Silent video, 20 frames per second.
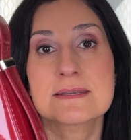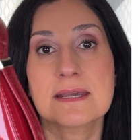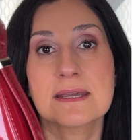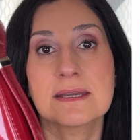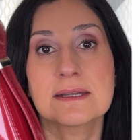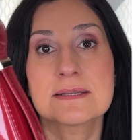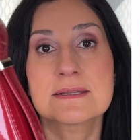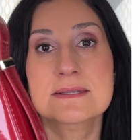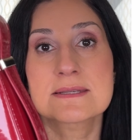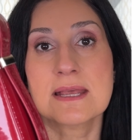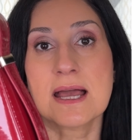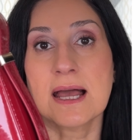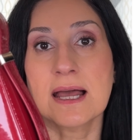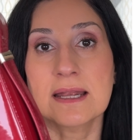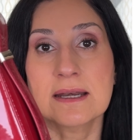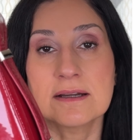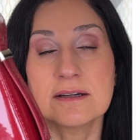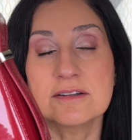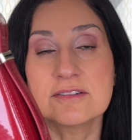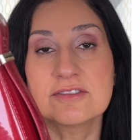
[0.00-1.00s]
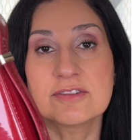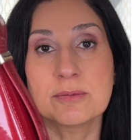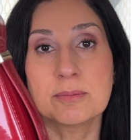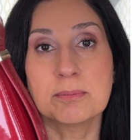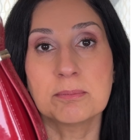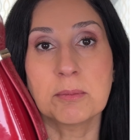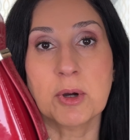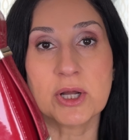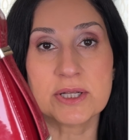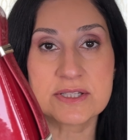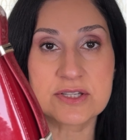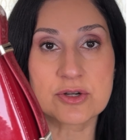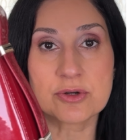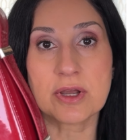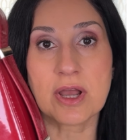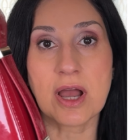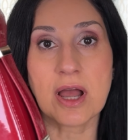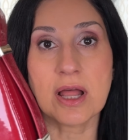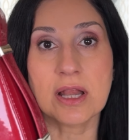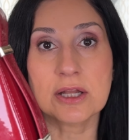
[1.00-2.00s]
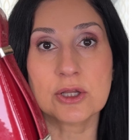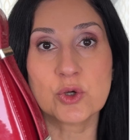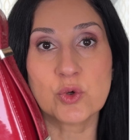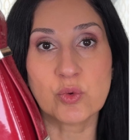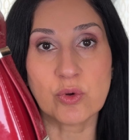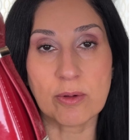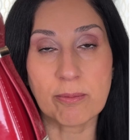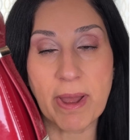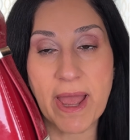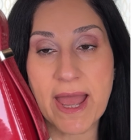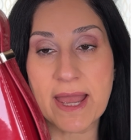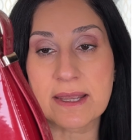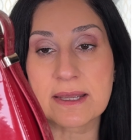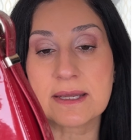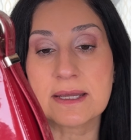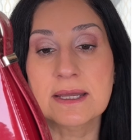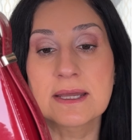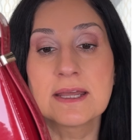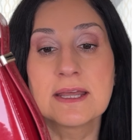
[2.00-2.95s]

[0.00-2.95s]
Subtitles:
It's out of Montreal, Quebec.